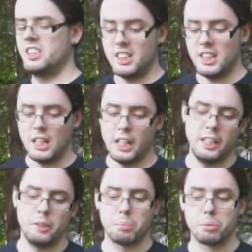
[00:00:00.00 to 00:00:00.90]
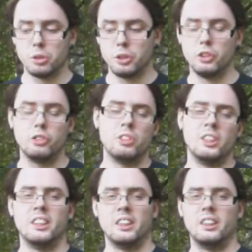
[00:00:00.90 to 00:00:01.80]
see and prove
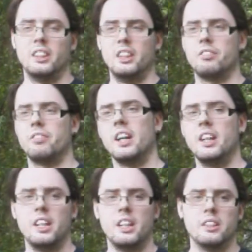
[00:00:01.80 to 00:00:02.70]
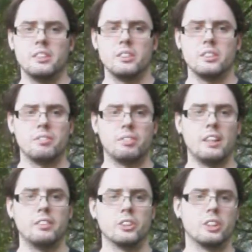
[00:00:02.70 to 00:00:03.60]
if a
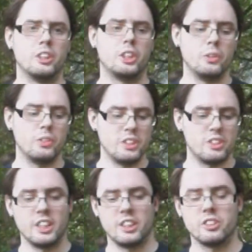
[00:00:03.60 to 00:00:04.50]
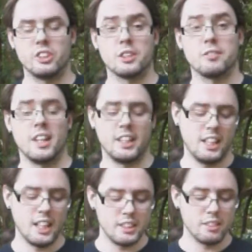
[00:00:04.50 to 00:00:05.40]
flywheel could shoot these things just fine.
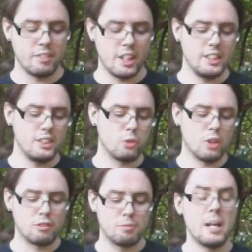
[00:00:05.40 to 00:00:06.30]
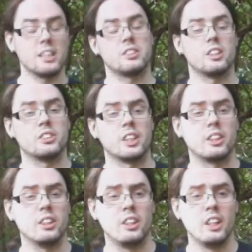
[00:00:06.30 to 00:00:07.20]
And I did find the 12 best darts I
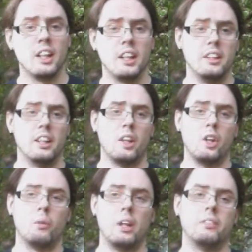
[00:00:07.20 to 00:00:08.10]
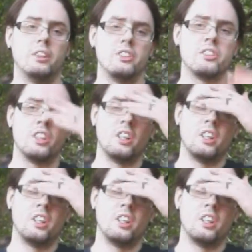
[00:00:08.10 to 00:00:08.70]
could out of the light ones,